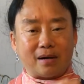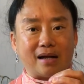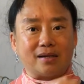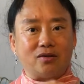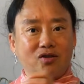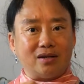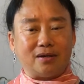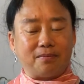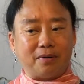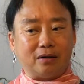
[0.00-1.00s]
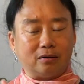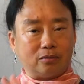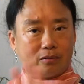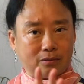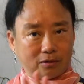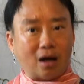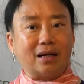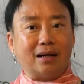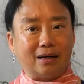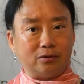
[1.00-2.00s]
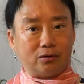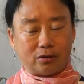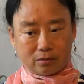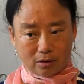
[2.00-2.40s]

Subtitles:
I said, Jianxin Bao, not allowed.